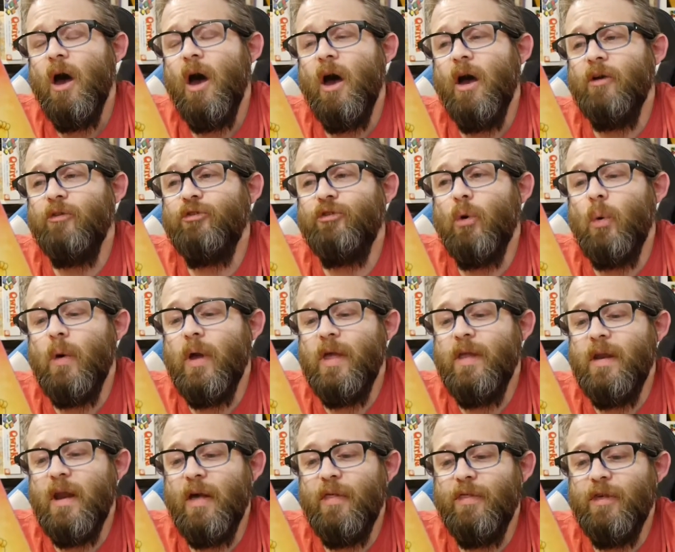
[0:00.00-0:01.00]
Uh, so
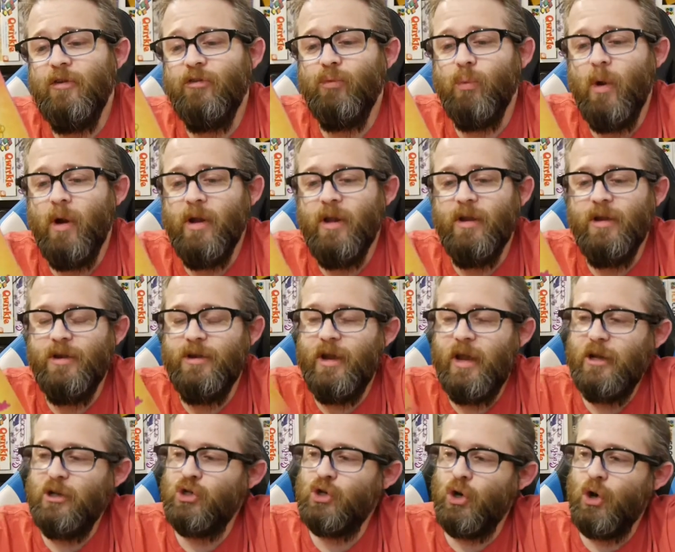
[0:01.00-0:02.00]
in this one, in
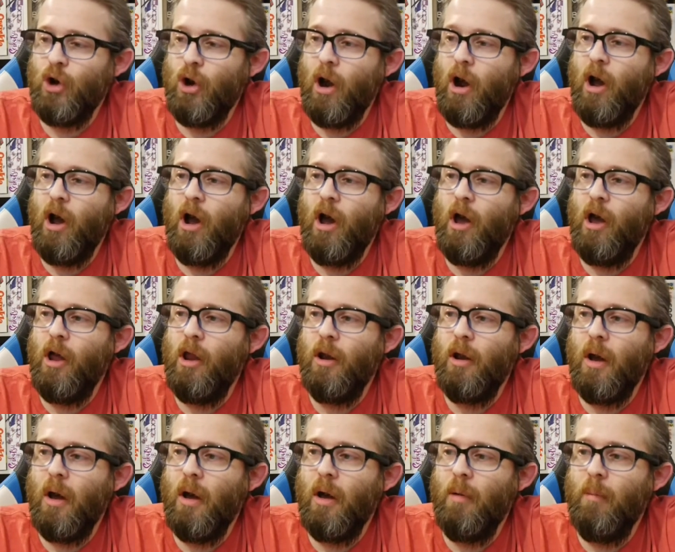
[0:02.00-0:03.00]
Danger
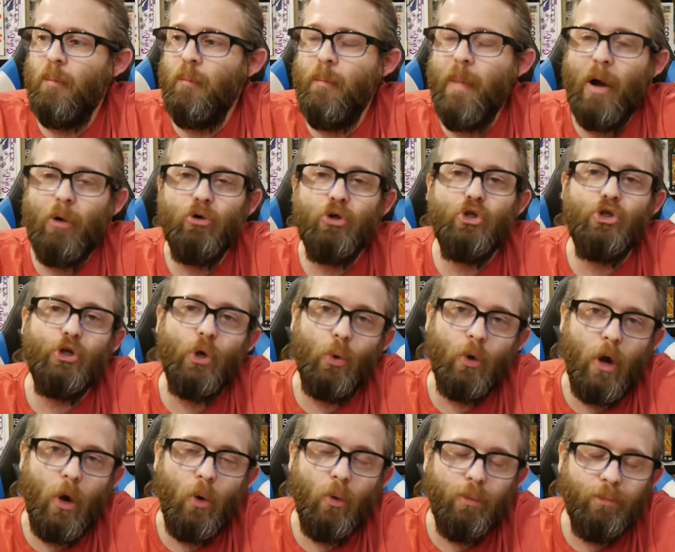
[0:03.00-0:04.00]
on Mount
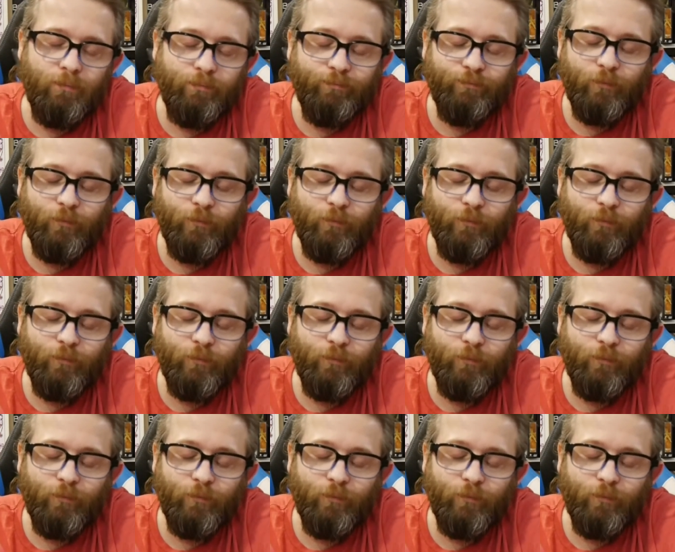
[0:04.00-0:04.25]
Choco,